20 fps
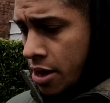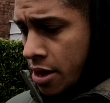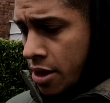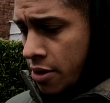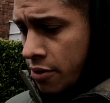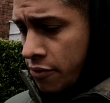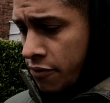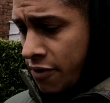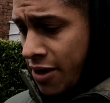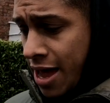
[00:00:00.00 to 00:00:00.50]

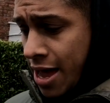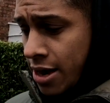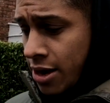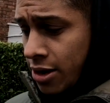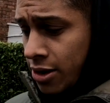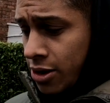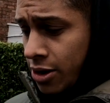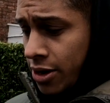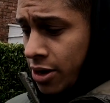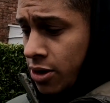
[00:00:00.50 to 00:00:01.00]
Then I
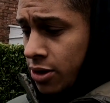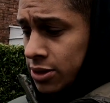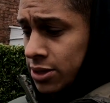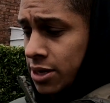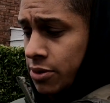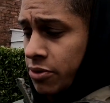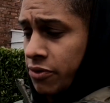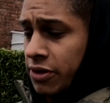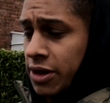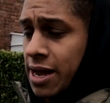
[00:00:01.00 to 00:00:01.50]
got in
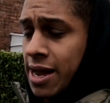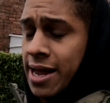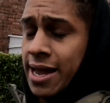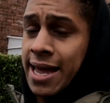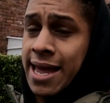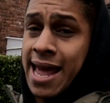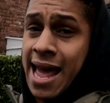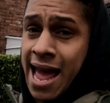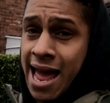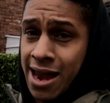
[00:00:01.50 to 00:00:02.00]
contact with a guy in
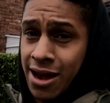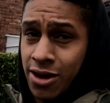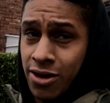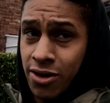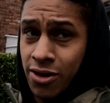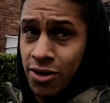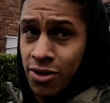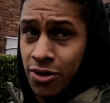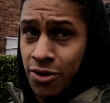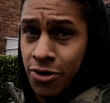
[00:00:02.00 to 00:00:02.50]
Kent
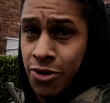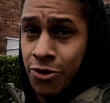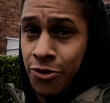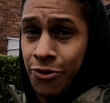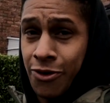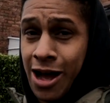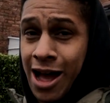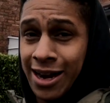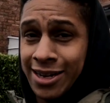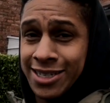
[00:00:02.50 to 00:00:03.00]
who
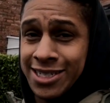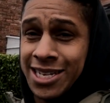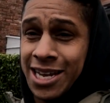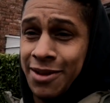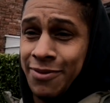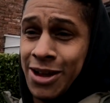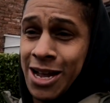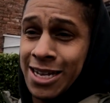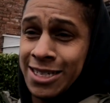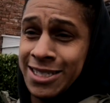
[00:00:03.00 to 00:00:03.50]
had a
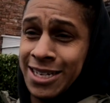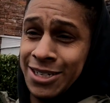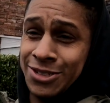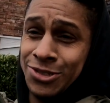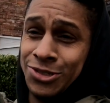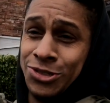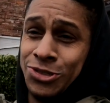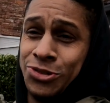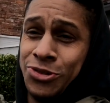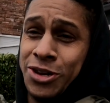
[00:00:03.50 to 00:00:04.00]

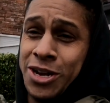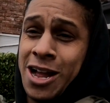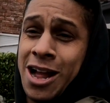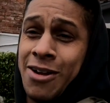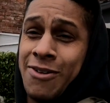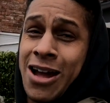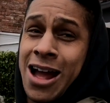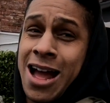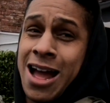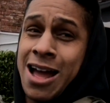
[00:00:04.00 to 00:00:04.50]

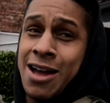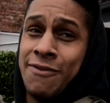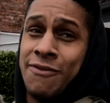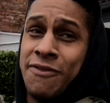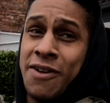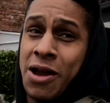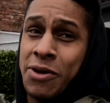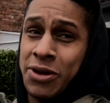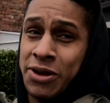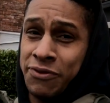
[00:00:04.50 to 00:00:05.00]
cbr600rr,
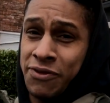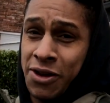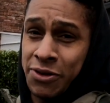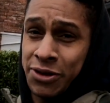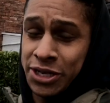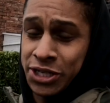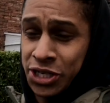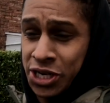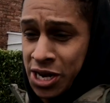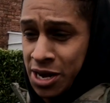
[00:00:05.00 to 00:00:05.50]
very
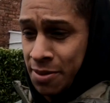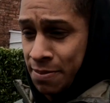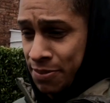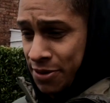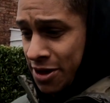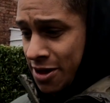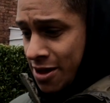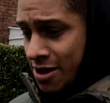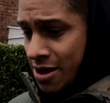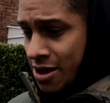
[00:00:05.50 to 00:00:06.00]
cheap,
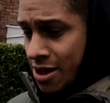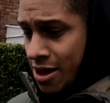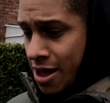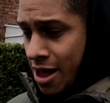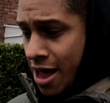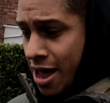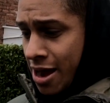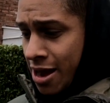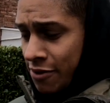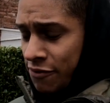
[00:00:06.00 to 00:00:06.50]

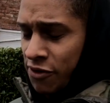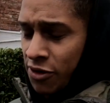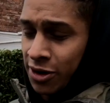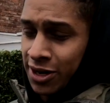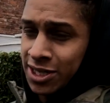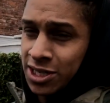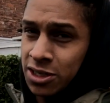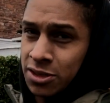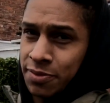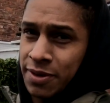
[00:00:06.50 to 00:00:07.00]
and I thought
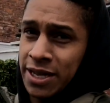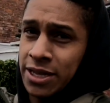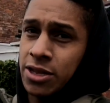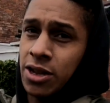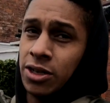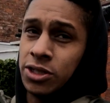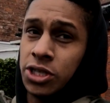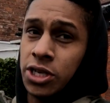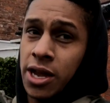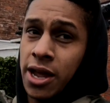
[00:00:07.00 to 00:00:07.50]
this is a bit
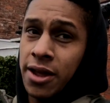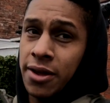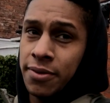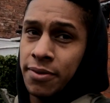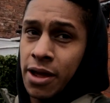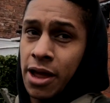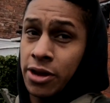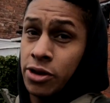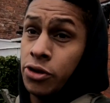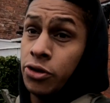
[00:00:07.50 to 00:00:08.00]
dodgy.
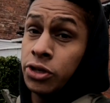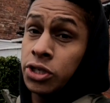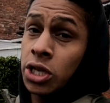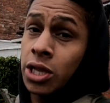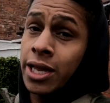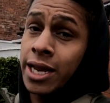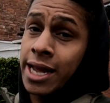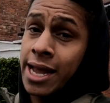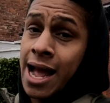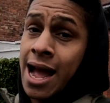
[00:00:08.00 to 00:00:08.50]
And
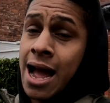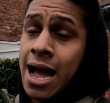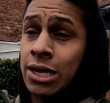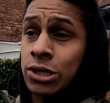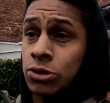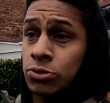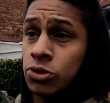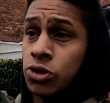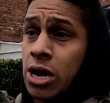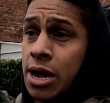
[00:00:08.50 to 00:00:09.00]
usually they are,
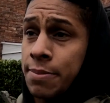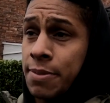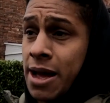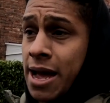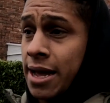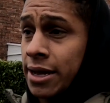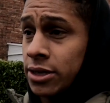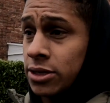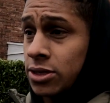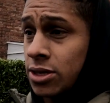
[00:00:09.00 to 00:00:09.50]
some track
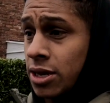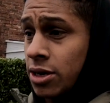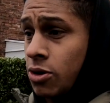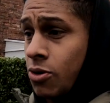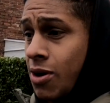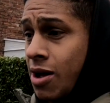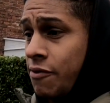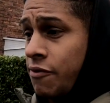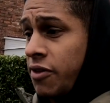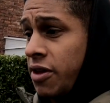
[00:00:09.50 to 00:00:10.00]
bikes, they
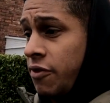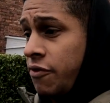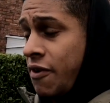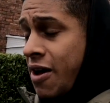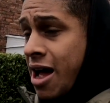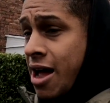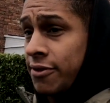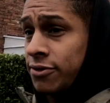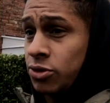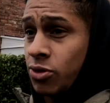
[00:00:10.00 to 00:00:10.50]
don't have
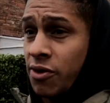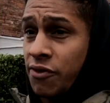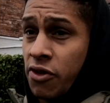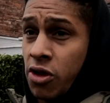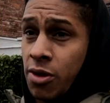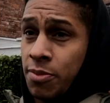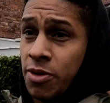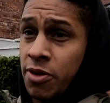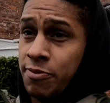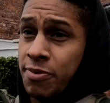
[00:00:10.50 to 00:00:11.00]
V5s with
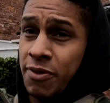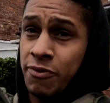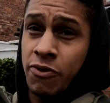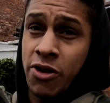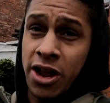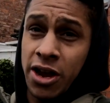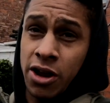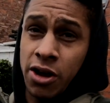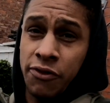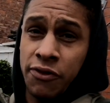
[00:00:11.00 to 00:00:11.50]
them, they've been
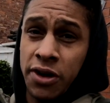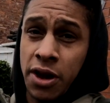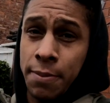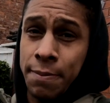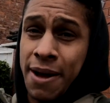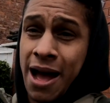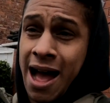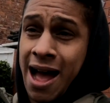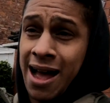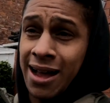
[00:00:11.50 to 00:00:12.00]
written off in the
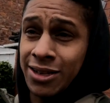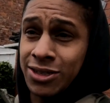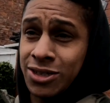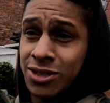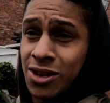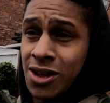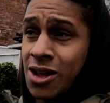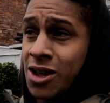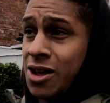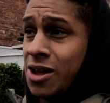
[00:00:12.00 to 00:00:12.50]
past,
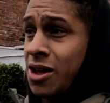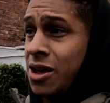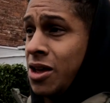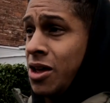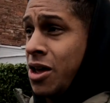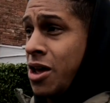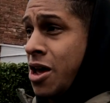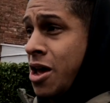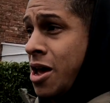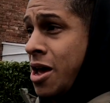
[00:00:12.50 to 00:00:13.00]

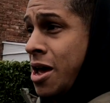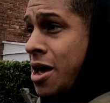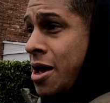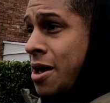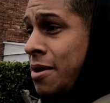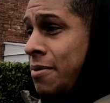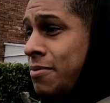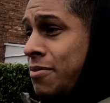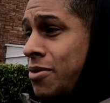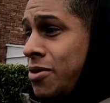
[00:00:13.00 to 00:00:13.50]

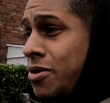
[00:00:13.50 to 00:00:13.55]
they've